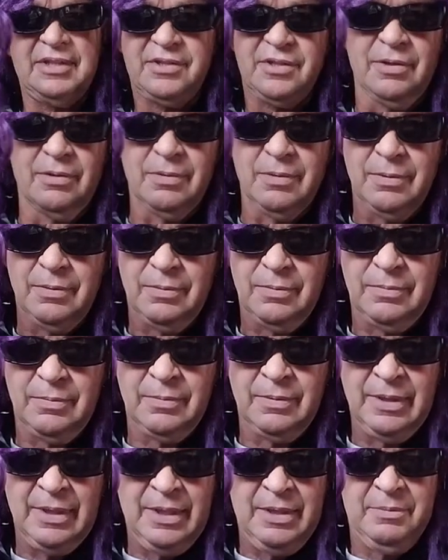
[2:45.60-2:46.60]
cool,
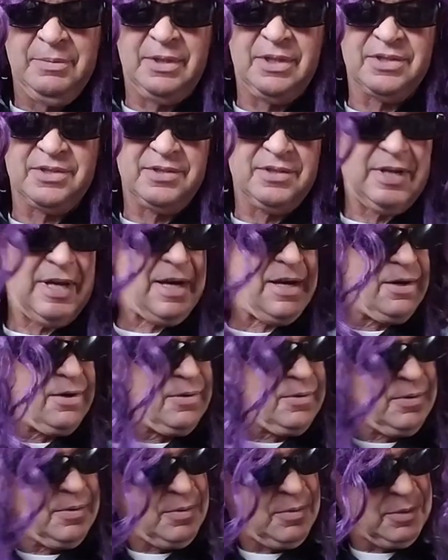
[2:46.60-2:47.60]
because
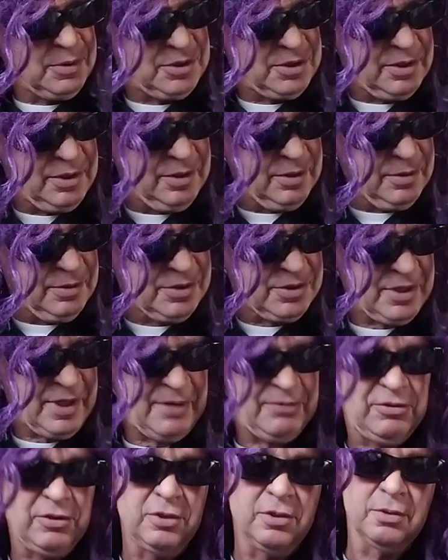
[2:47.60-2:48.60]
now what you do is,
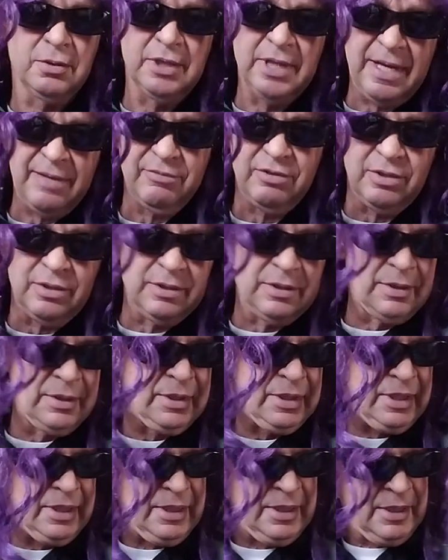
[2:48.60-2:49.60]
after you're level,
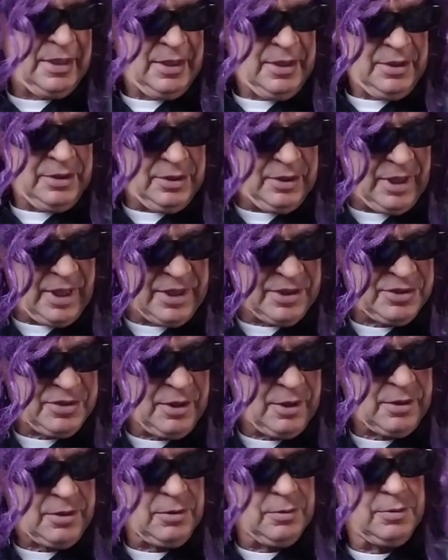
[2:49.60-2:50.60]
you got to
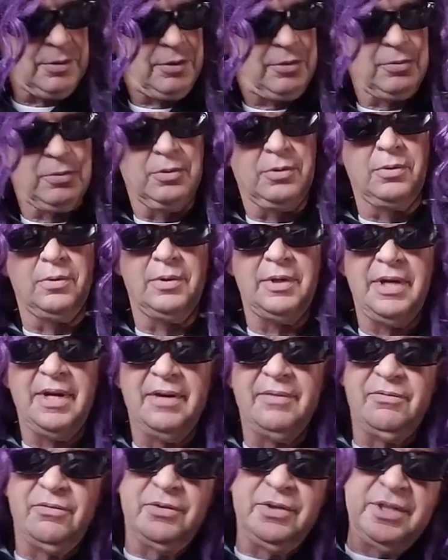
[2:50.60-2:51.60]
start going through
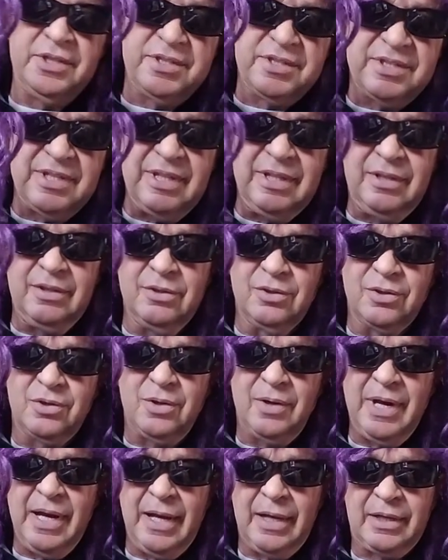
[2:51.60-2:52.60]
every single
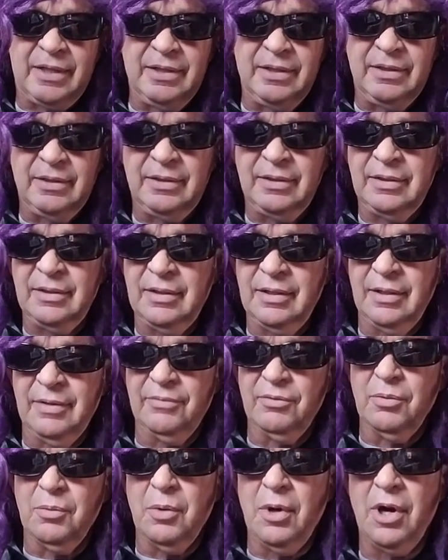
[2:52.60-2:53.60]
crack
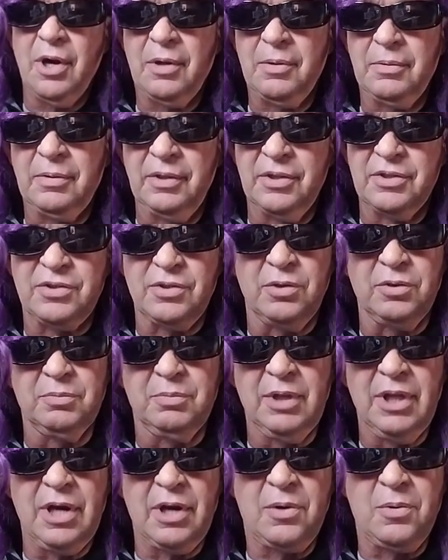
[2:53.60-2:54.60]
of this old
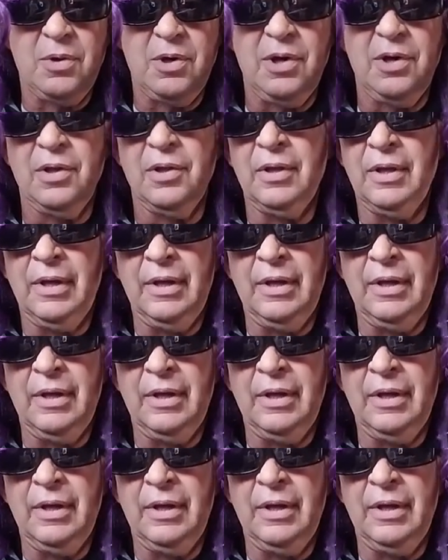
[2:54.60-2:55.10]
block wall.